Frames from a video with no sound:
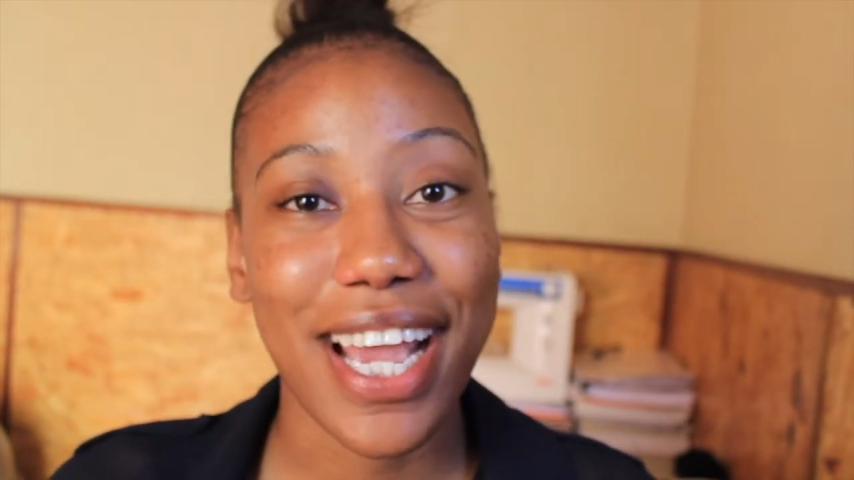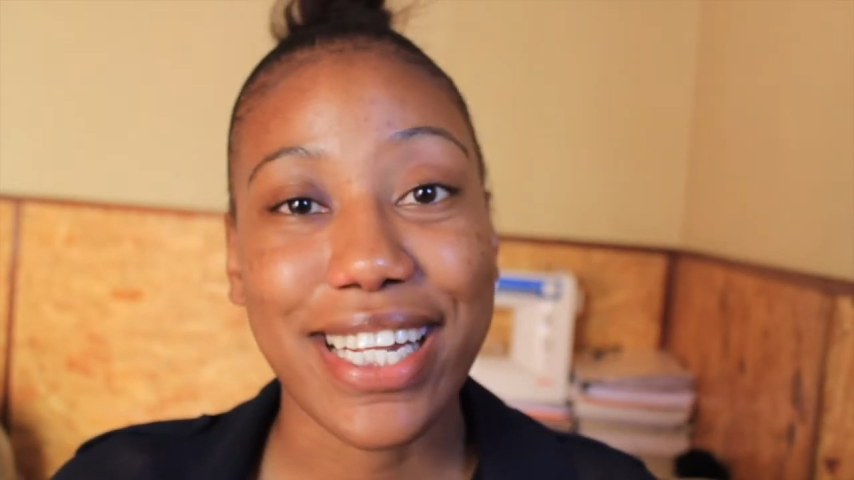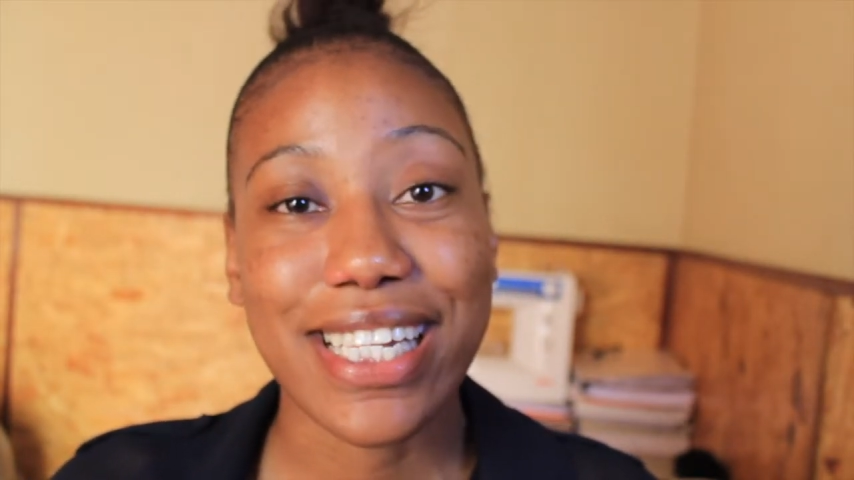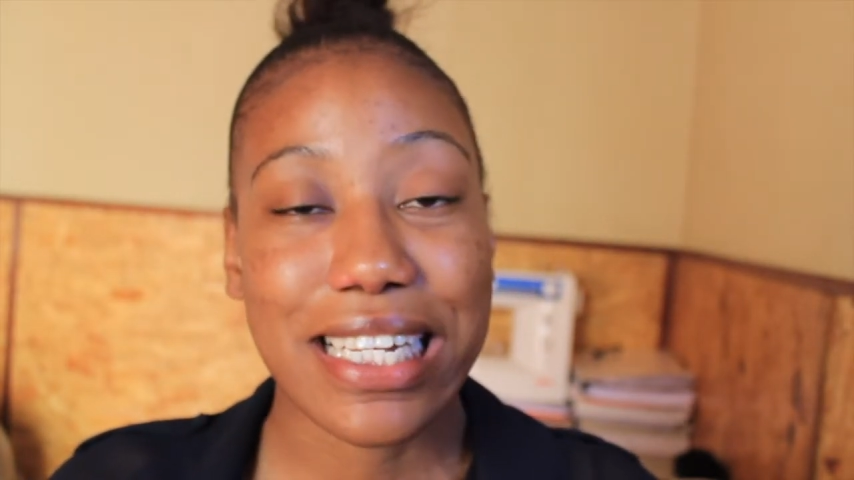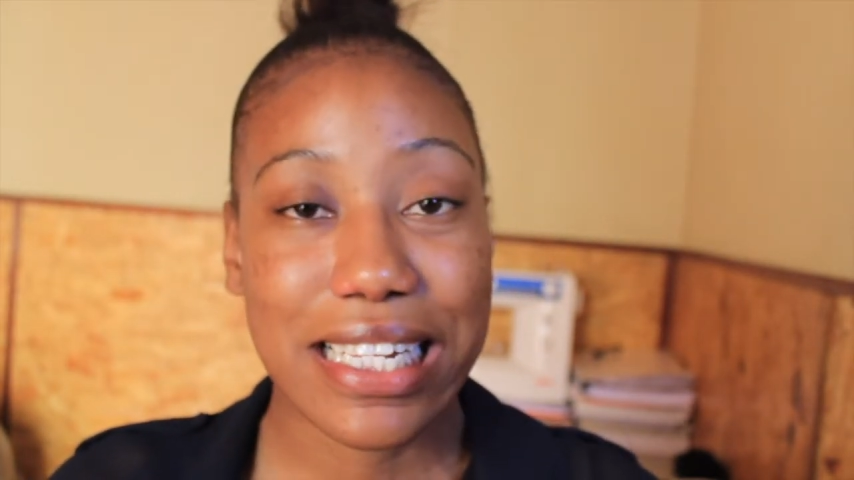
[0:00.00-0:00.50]

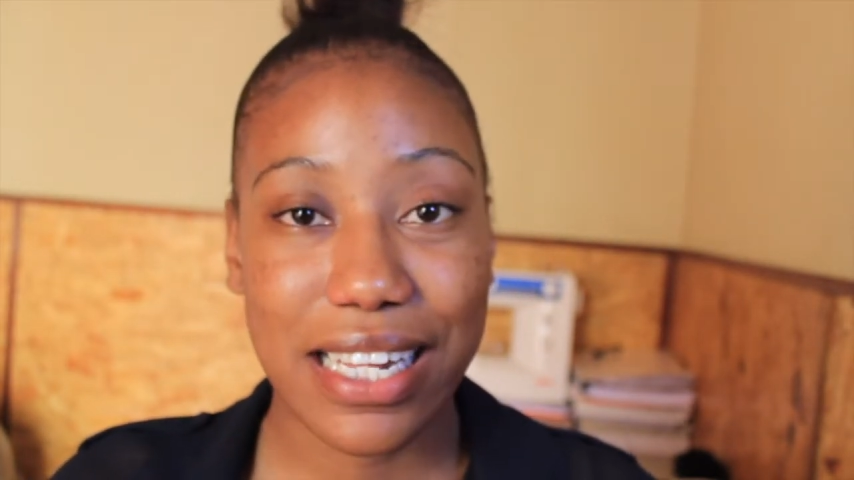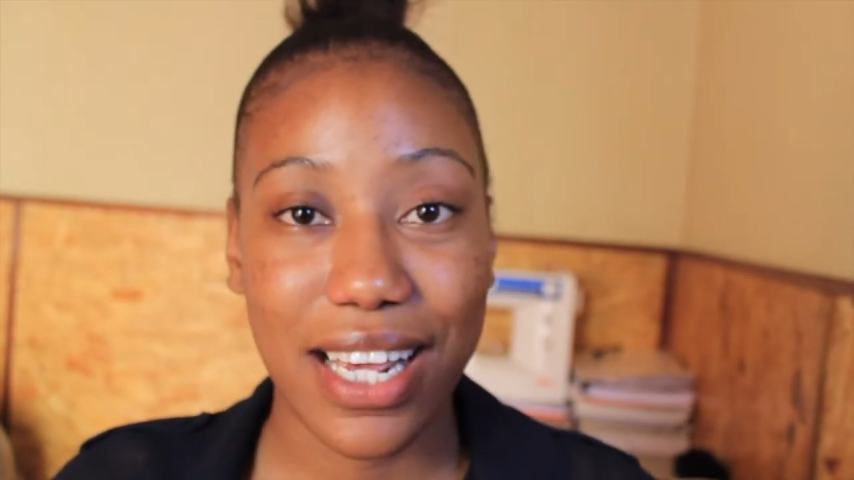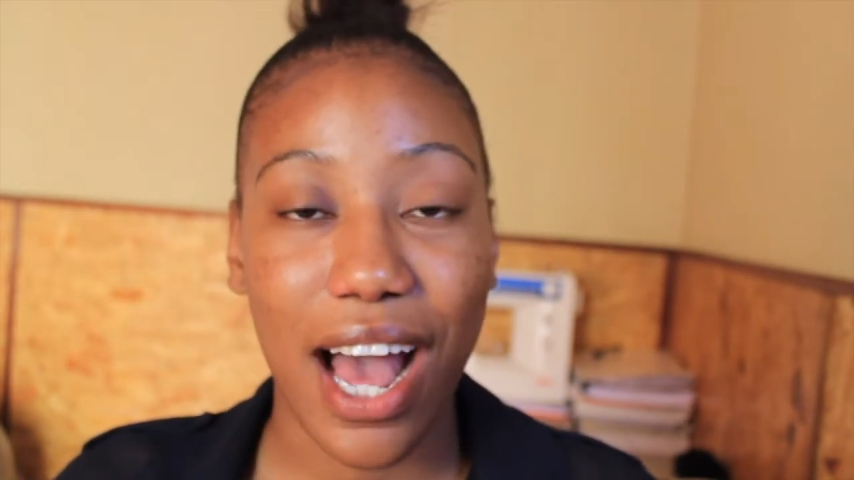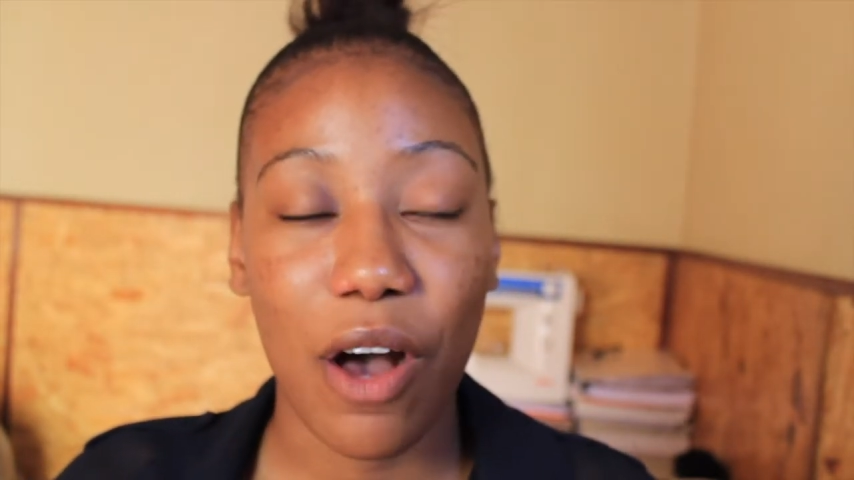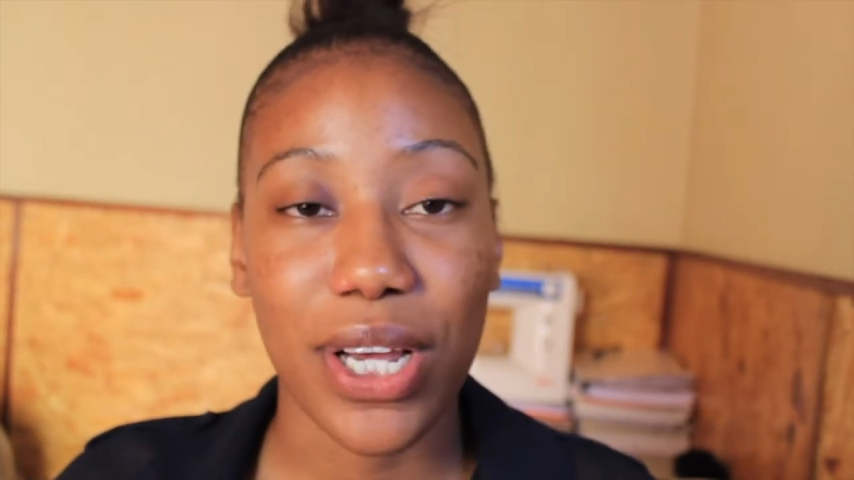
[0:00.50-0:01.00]
guys can
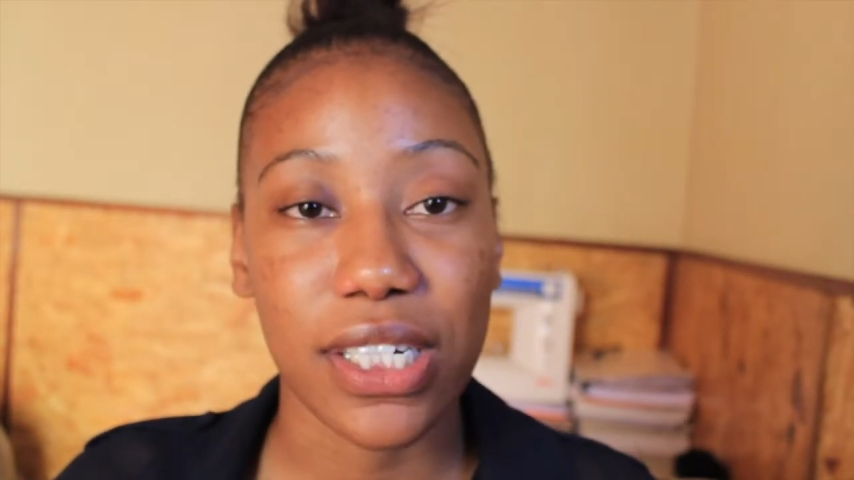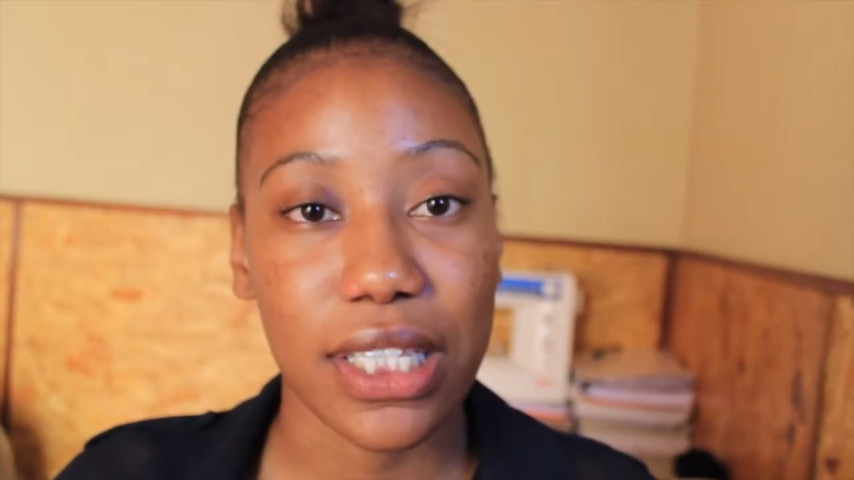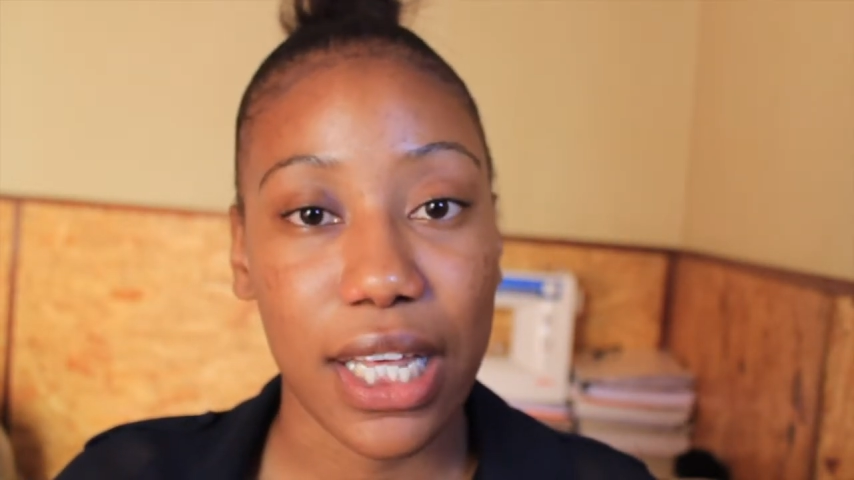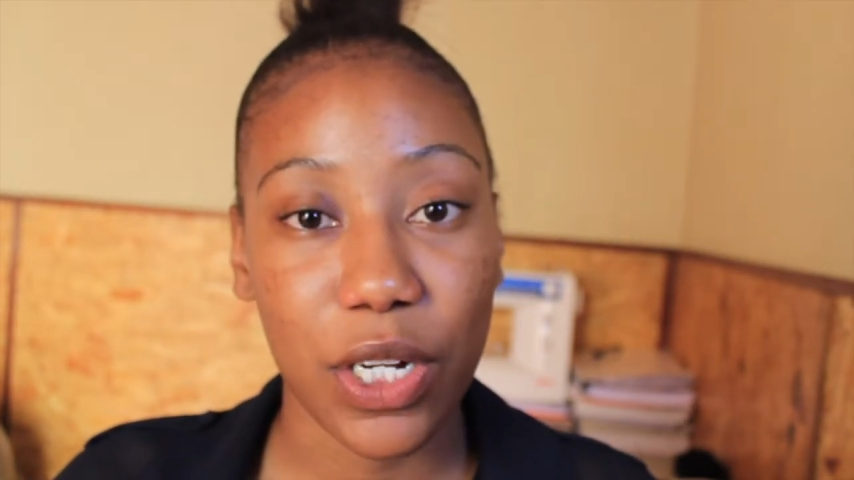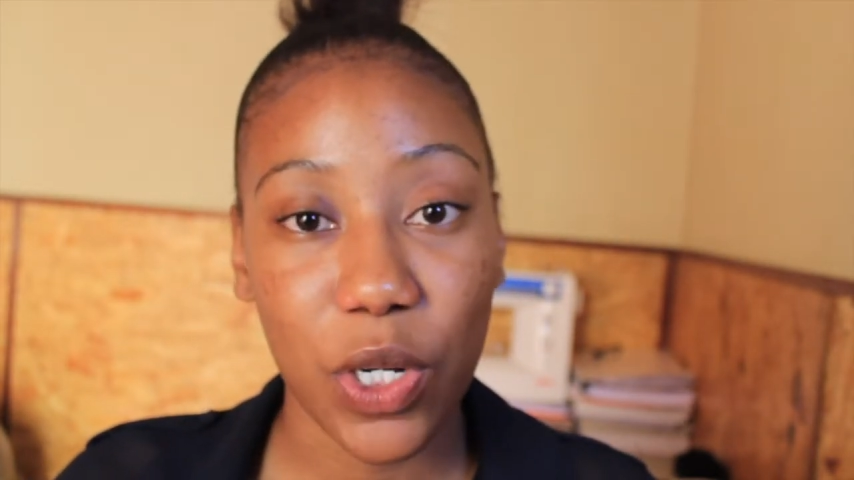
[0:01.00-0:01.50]
see how I
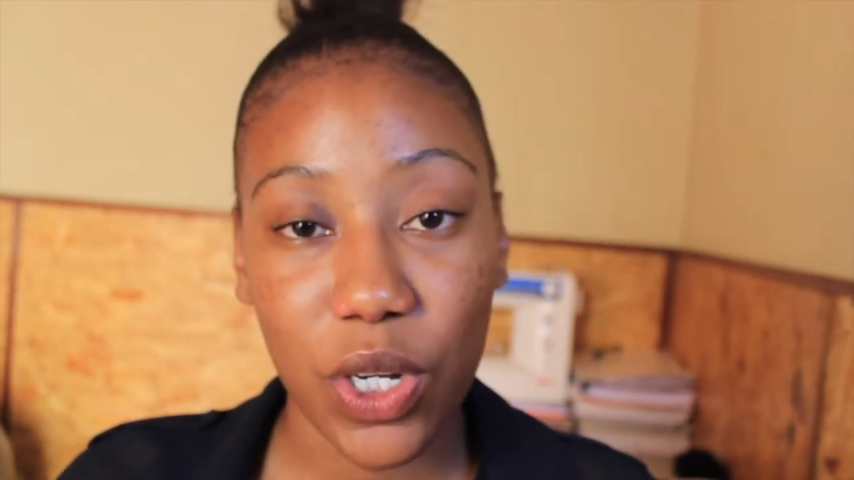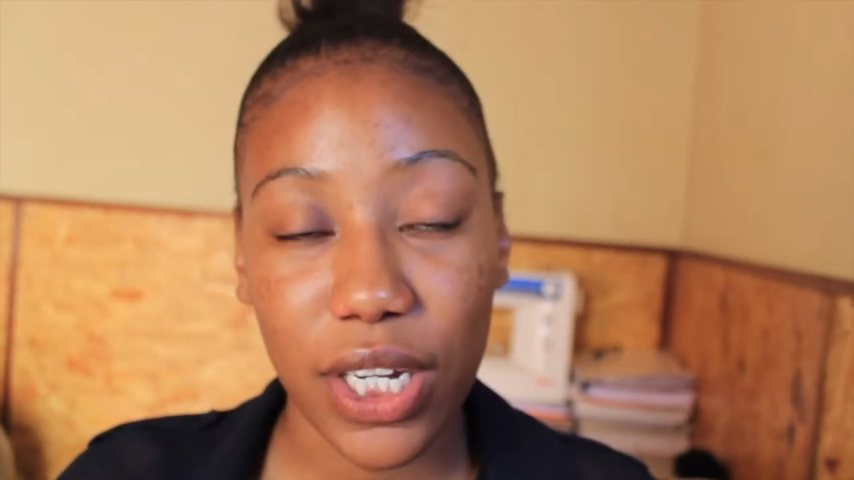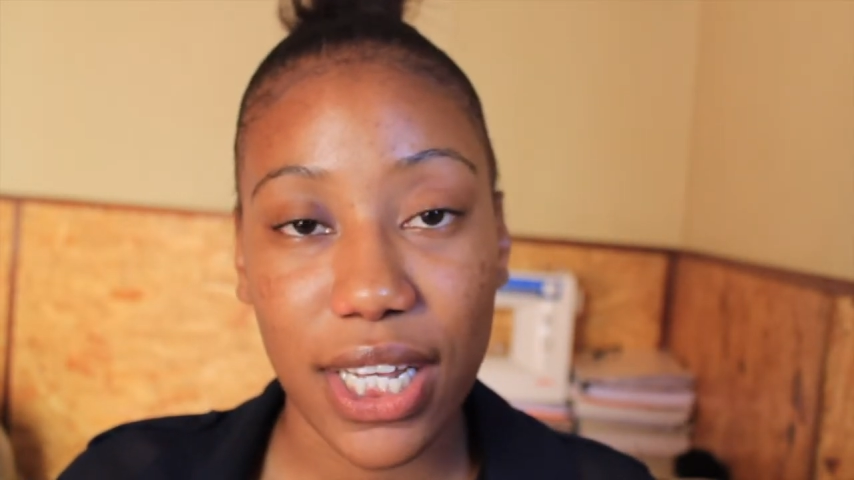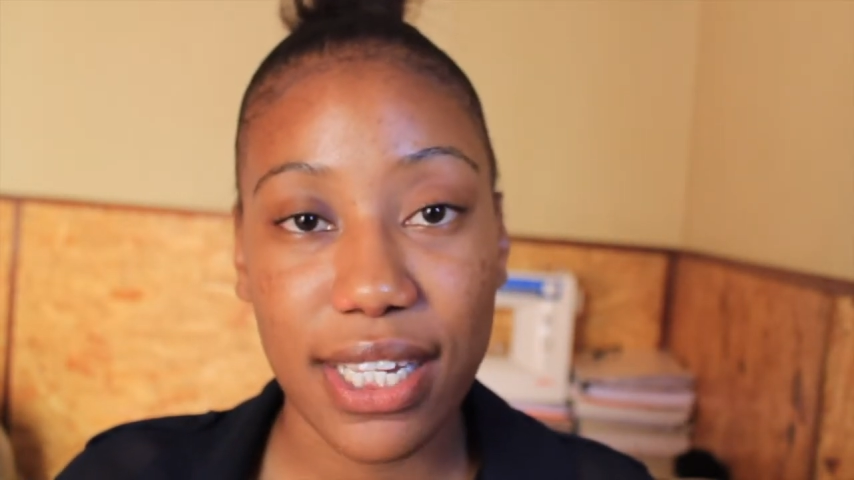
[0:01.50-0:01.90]
did that look.